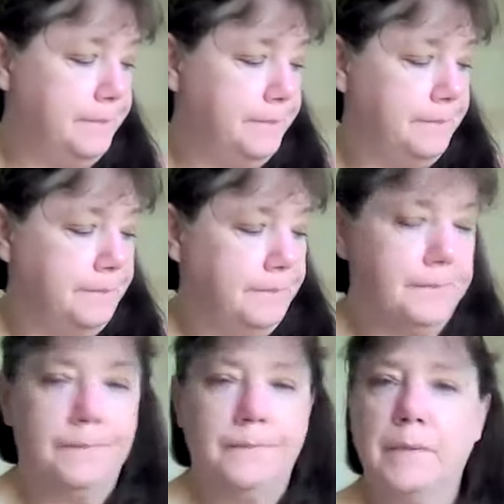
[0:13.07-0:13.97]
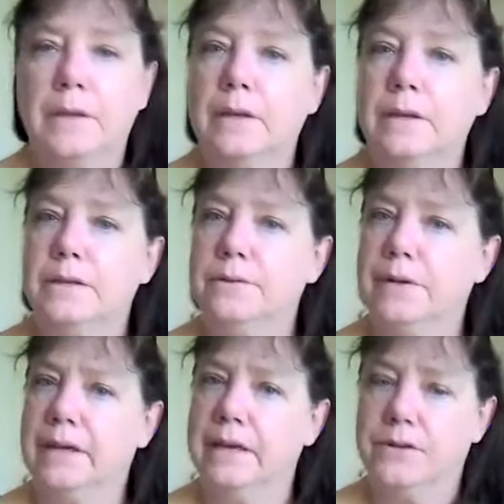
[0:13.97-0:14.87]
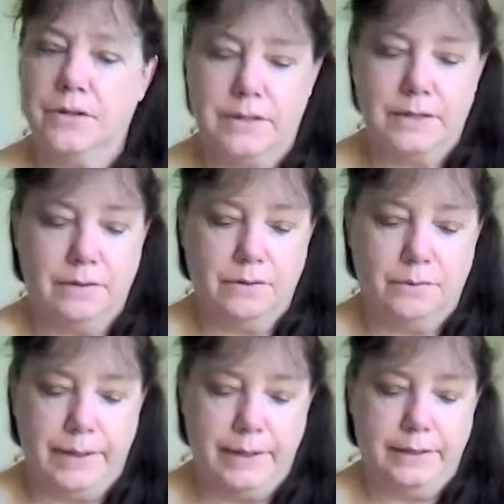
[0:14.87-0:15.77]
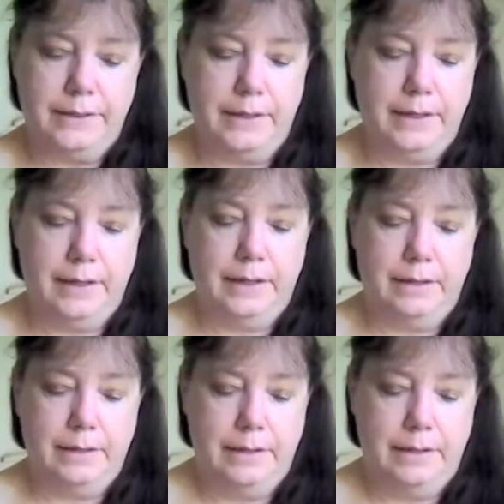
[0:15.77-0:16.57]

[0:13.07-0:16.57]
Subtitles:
I'm going to do an Akashic Tarot reading today.